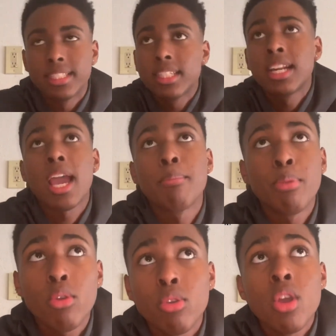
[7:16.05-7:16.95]
And she
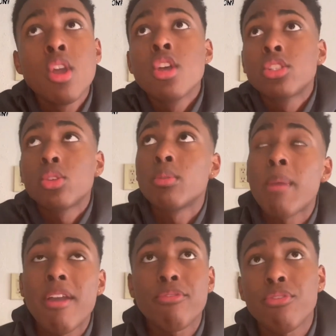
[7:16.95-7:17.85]
like, bro, so
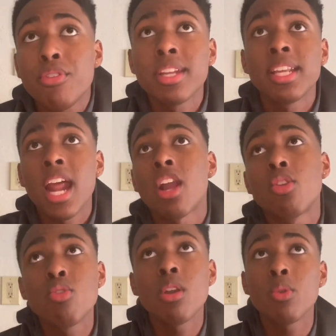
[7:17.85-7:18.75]
my friend that
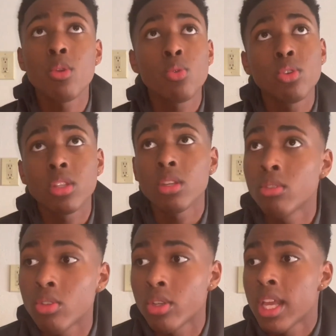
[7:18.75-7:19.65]
I grew up with,
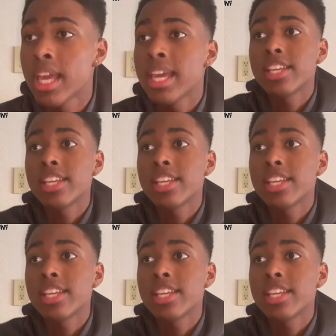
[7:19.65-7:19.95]
Woo-dee-woo,